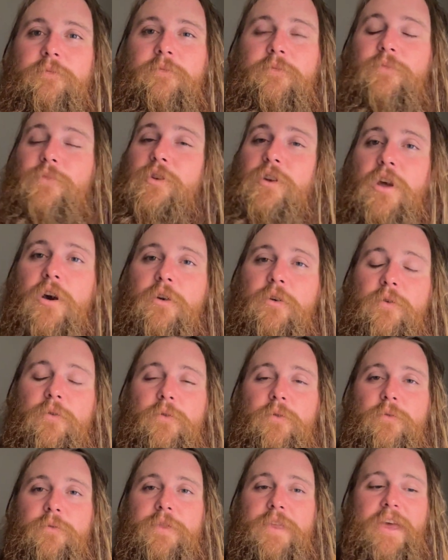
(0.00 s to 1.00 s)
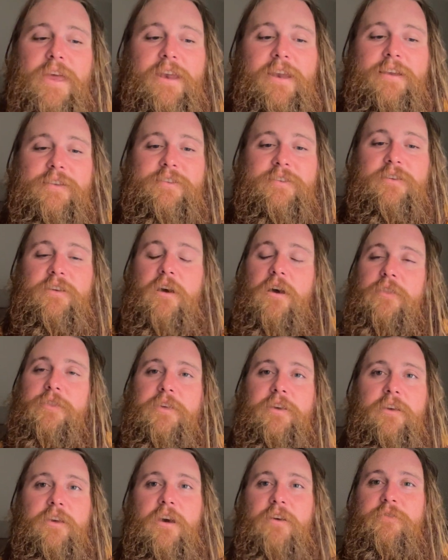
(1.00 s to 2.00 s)
know that it's not
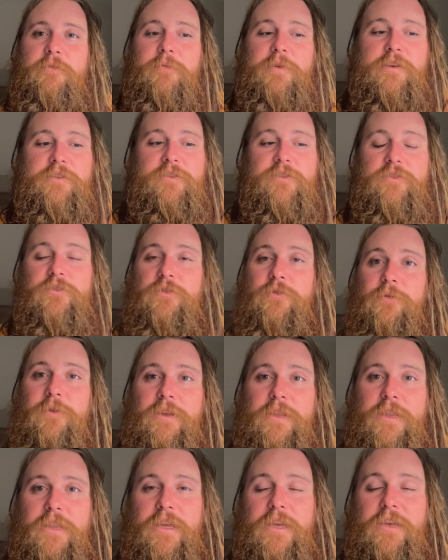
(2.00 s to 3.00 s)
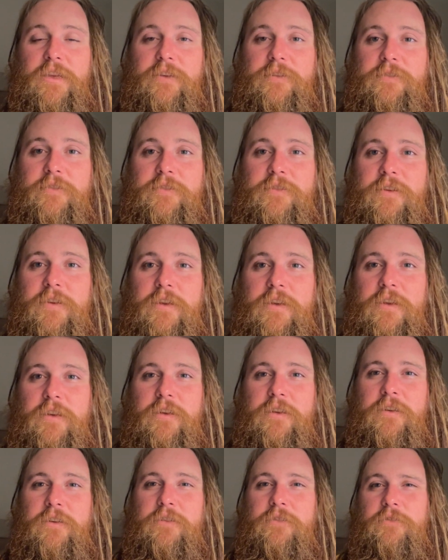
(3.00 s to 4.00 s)
the government just doing things
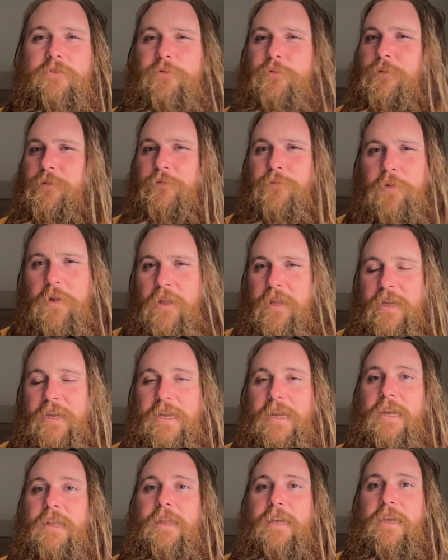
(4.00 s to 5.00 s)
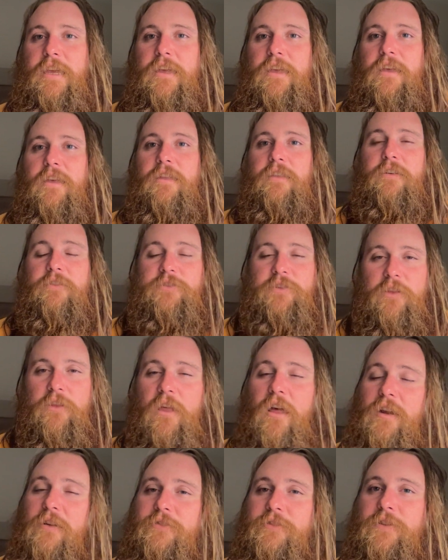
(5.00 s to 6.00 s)
sort of willy-nilly. There's a
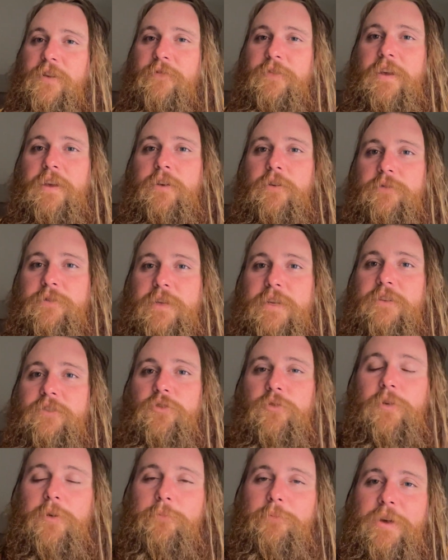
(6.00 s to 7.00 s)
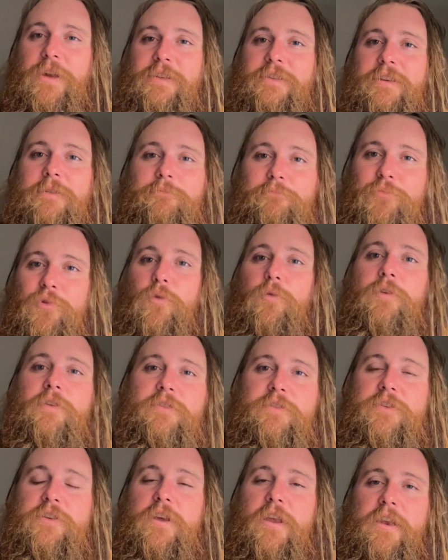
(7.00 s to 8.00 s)
lot of stuff that goes into it, but it's
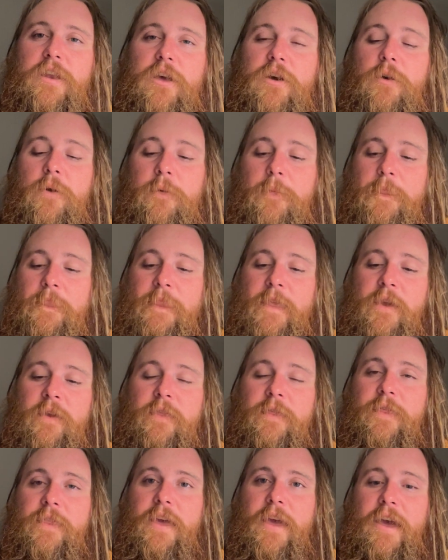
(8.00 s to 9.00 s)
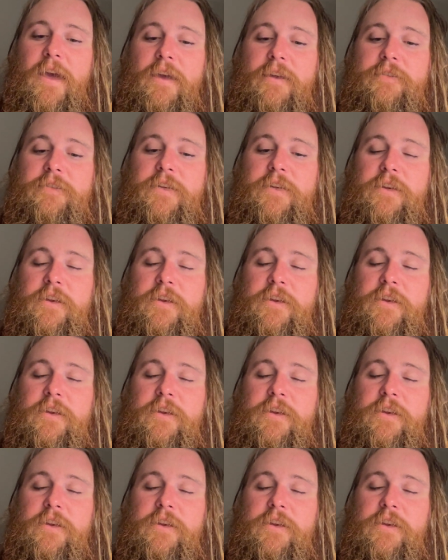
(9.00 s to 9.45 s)
important to note that